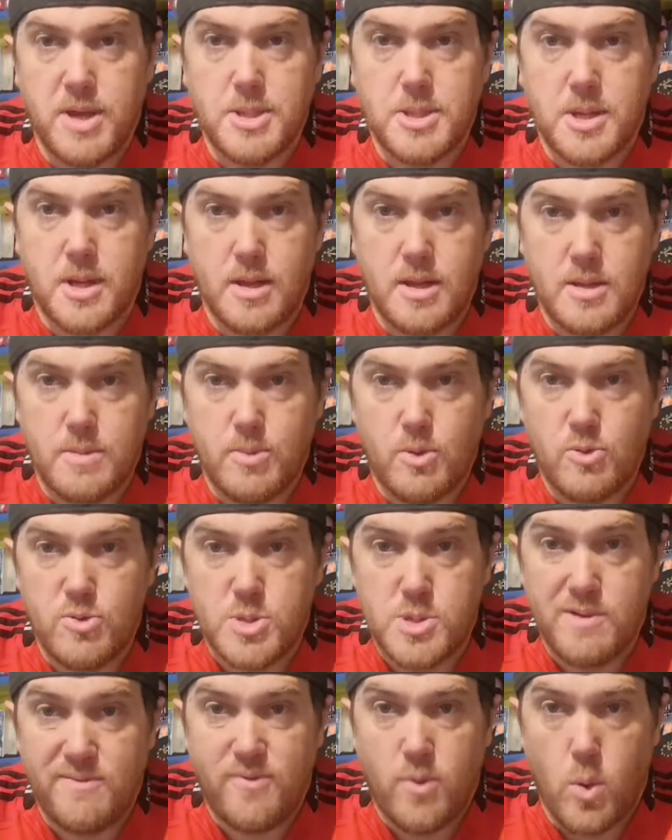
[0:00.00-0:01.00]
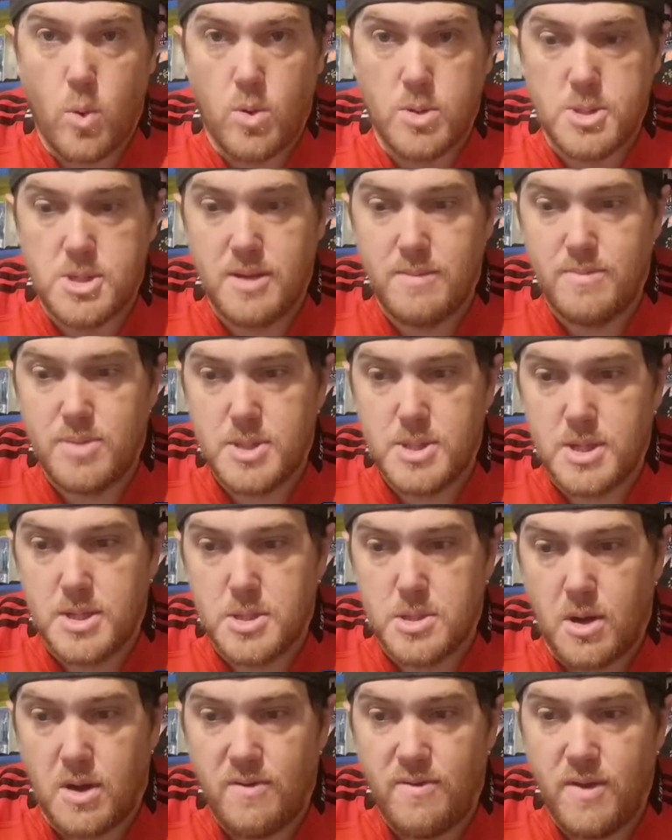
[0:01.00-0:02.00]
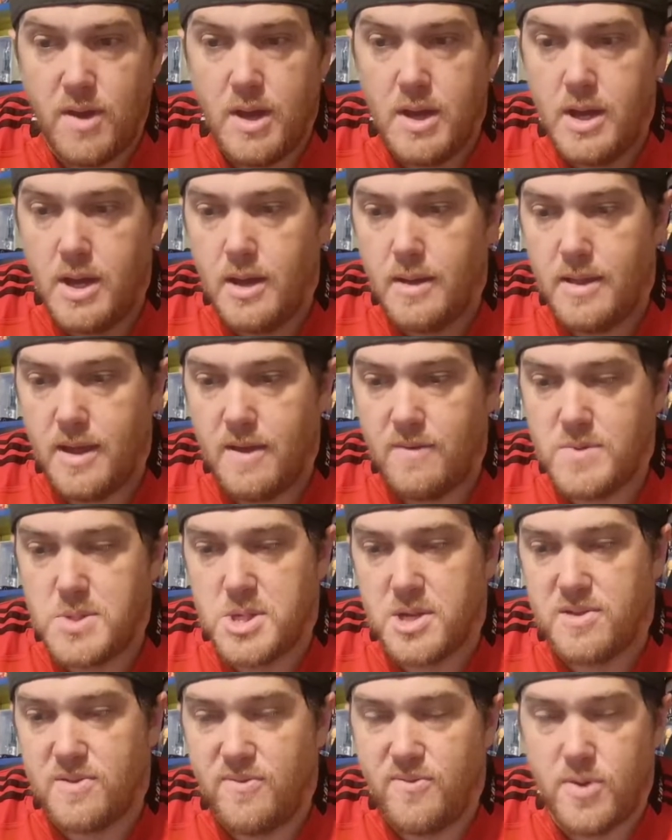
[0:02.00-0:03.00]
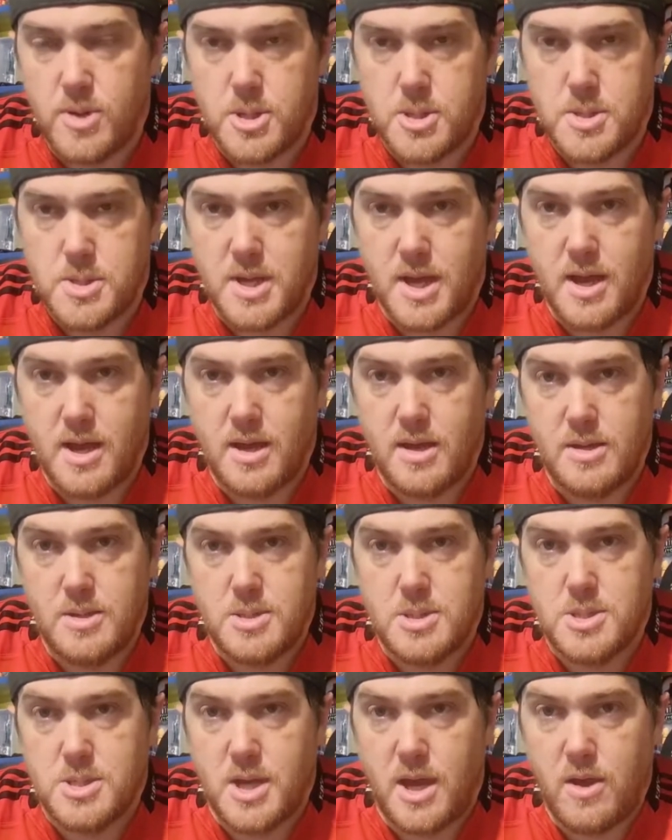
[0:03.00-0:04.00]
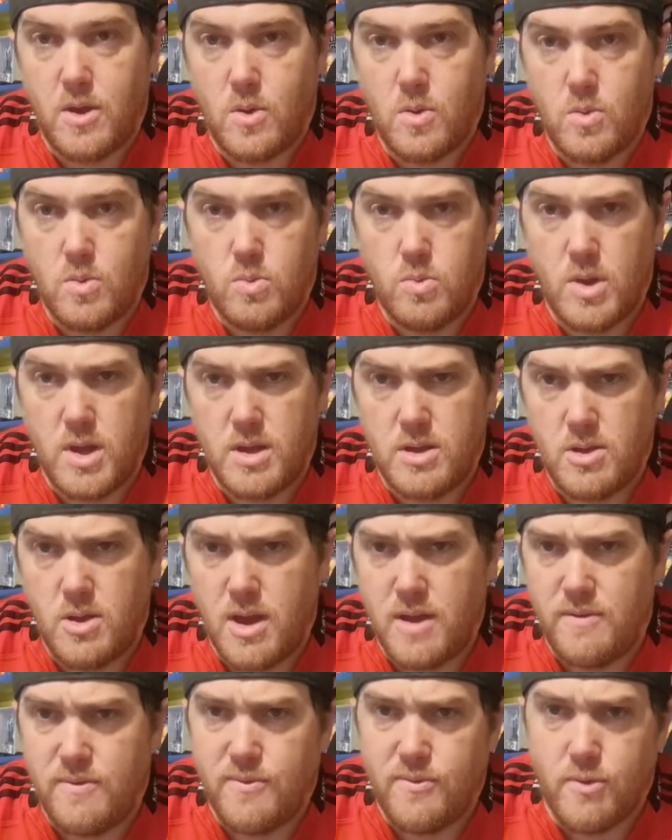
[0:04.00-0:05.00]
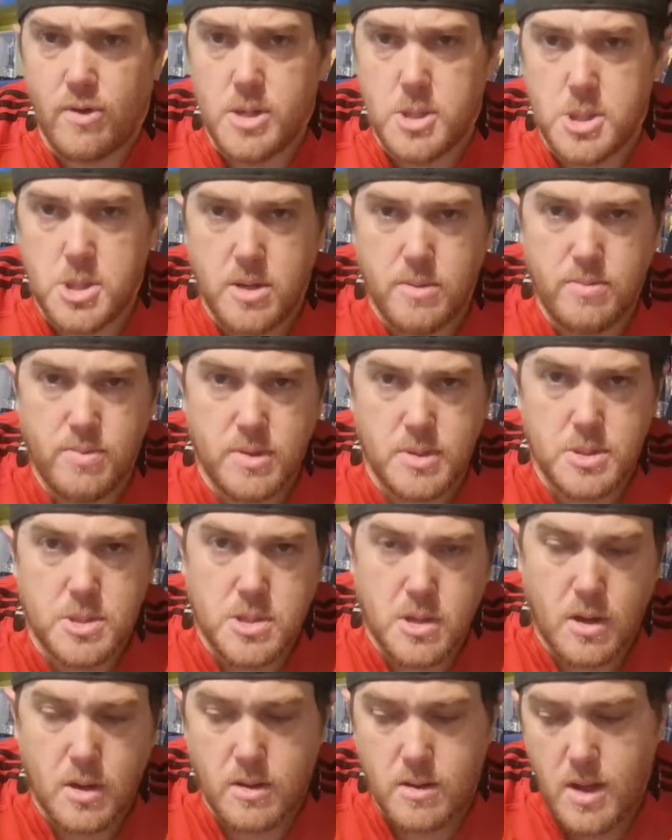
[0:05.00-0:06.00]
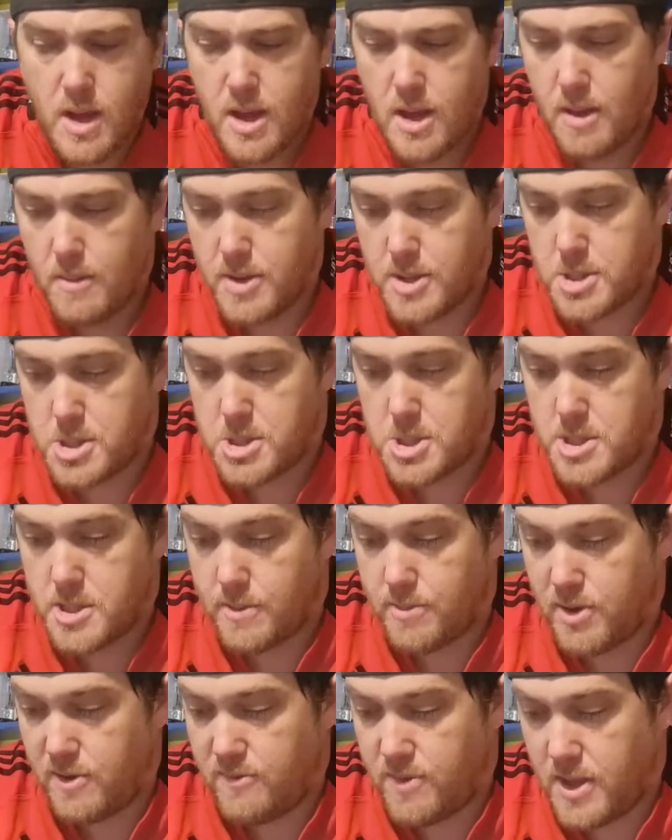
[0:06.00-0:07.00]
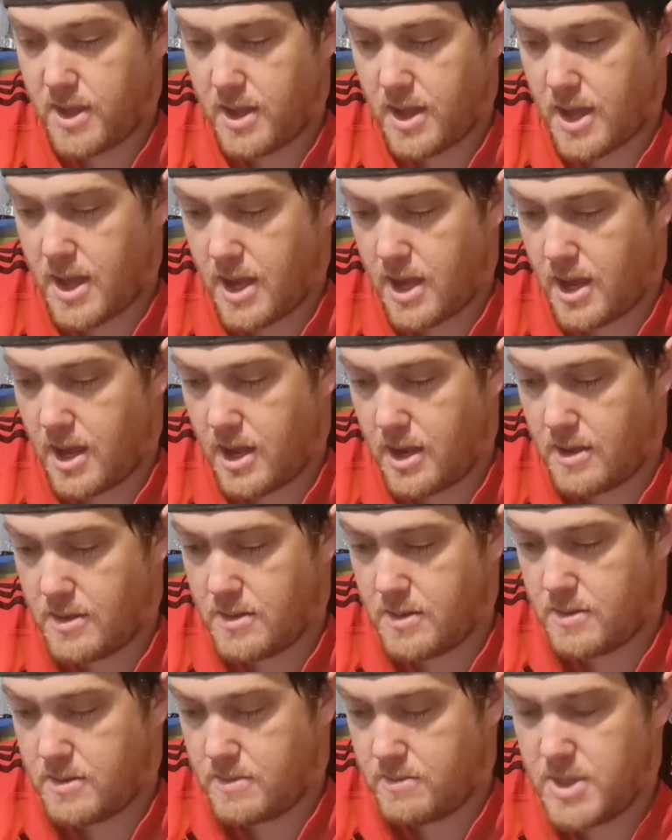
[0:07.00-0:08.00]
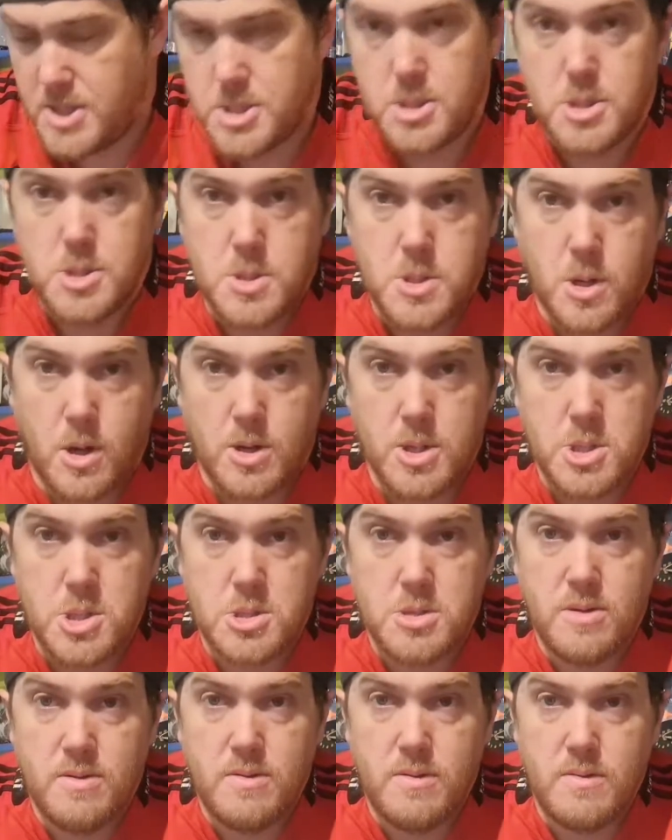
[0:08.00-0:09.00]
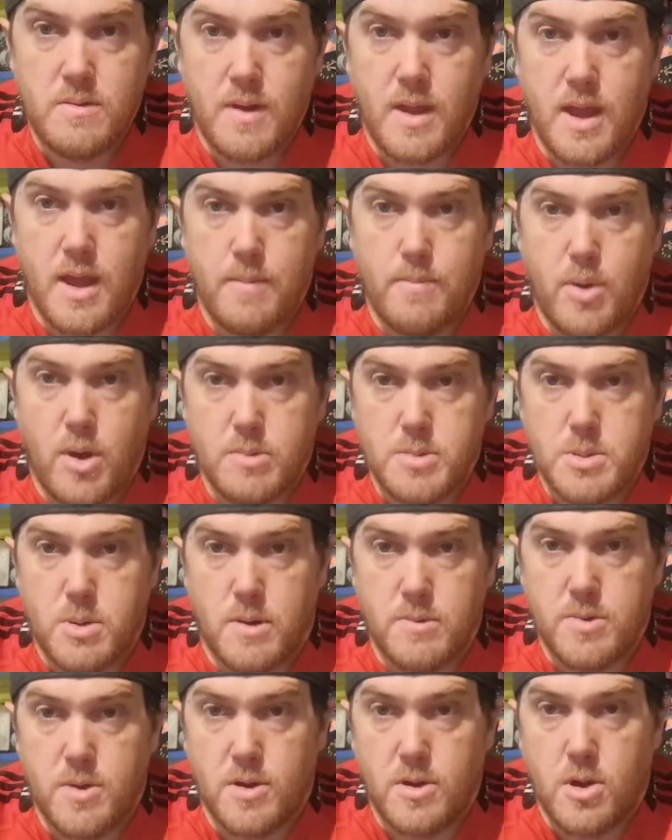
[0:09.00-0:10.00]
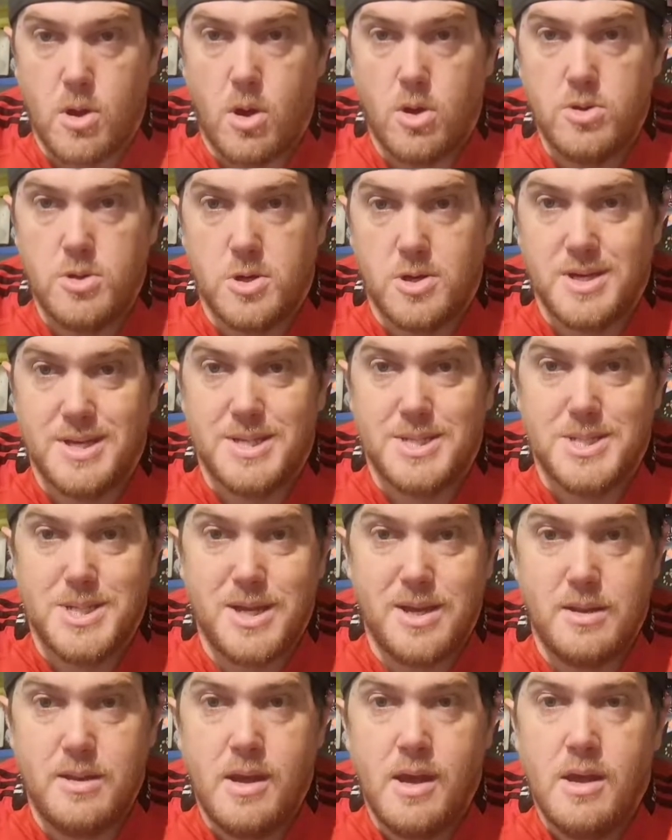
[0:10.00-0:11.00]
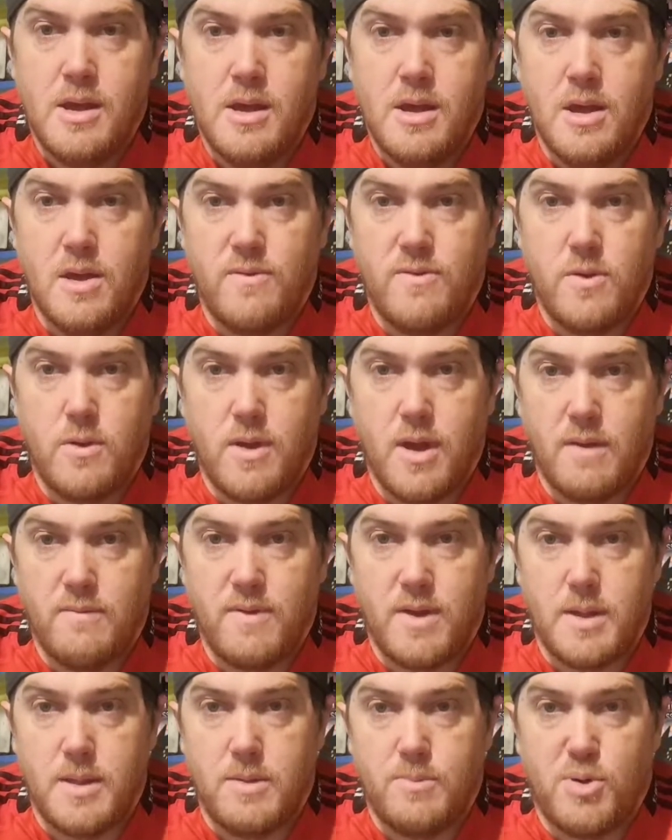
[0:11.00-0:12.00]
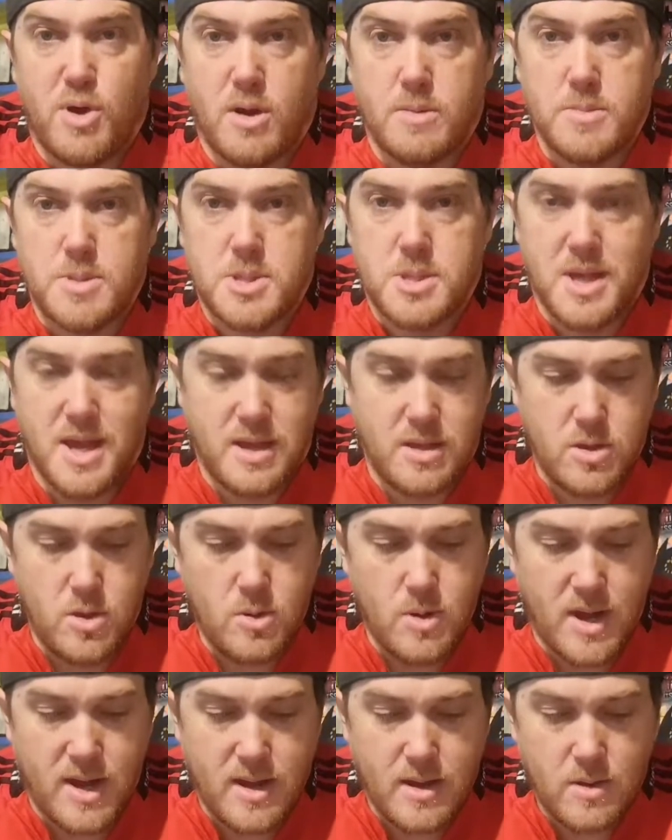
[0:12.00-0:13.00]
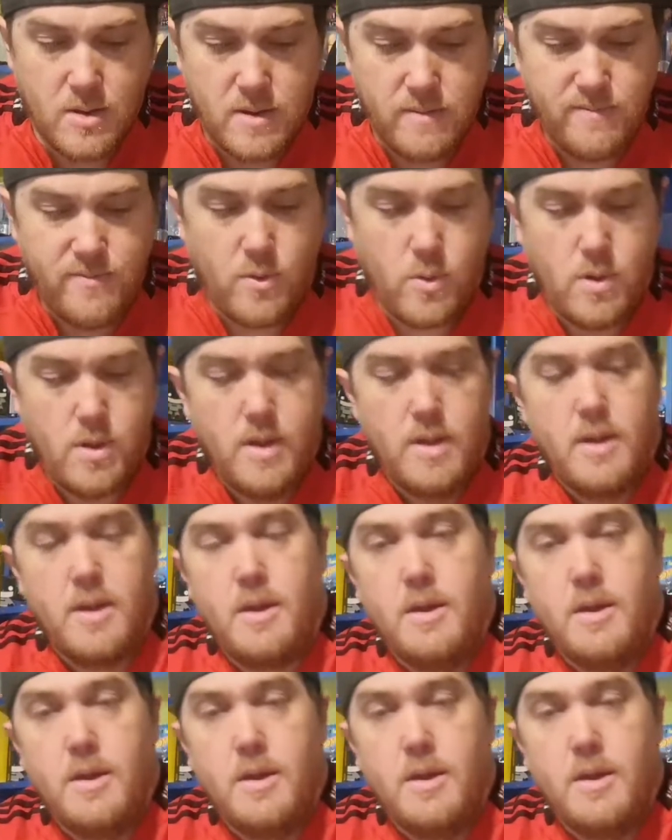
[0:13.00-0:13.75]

Max Collectibles for 10% off. They have just finished a sale where you had free shipping, but jump over there and message Josh at popswap.co.nz if you have any pops that you are looking for.